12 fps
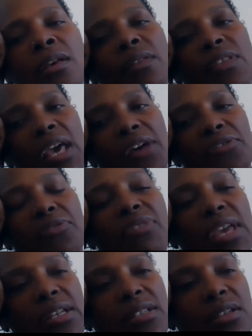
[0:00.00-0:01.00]
The other
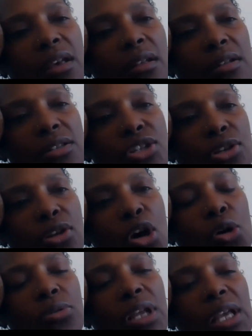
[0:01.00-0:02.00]
thing to
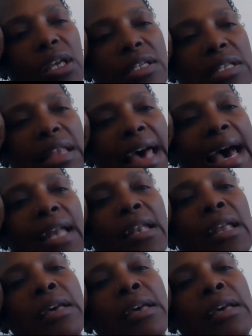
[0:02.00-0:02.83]
note is that